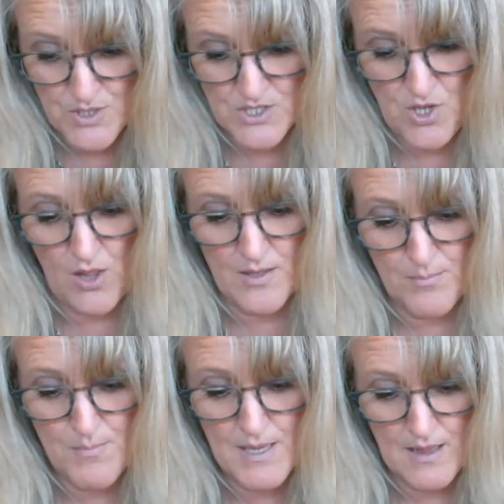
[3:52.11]
the solid
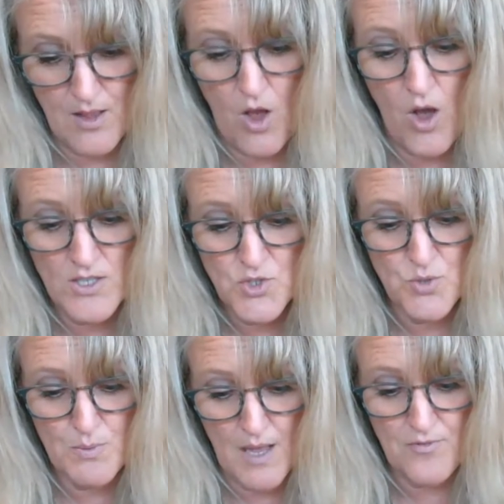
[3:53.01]
metal onto
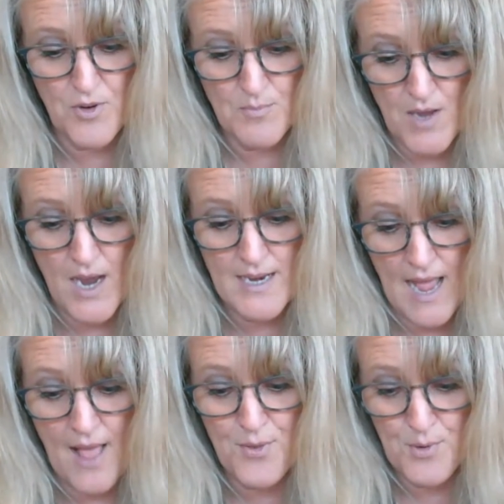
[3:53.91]
platform 9
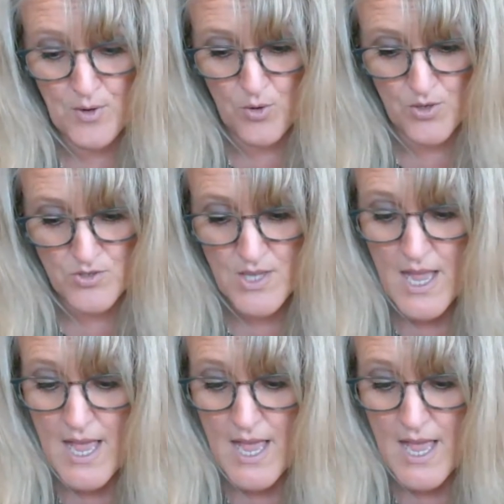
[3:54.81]
3/4